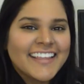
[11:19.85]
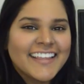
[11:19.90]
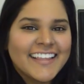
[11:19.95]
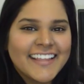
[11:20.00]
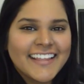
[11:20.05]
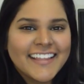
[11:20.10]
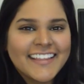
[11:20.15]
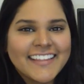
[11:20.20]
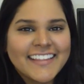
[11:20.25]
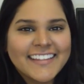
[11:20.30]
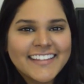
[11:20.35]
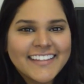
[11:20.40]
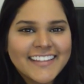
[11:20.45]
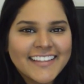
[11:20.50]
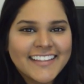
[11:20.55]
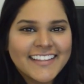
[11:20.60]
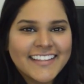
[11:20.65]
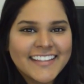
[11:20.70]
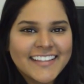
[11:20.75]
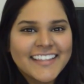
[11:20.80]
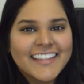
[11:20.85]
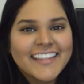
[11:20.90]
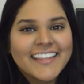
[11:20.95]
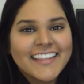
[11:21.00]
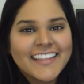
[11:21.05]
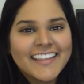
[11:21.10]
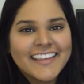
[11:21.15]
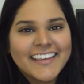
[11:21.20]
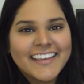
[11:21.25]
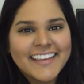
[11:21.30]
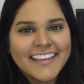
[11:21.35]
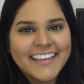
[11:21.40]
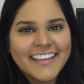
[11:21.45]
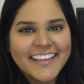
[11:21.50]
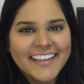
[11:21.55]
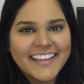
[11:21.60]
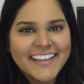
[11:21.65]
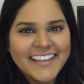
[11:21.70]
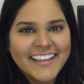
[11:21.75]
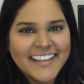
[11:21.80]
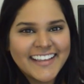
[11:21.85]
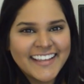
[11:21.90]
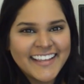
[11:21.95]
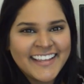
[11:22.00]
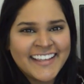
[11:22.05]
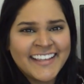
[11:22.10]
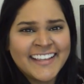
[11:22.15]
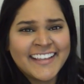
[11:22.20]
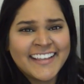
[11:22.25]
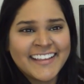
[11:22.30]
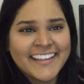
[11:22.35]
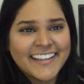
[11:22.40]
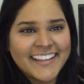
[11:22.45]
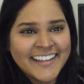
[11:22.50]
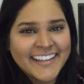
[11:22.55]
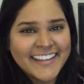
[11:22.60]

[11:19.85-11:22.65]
No words are spoken by the person on screen.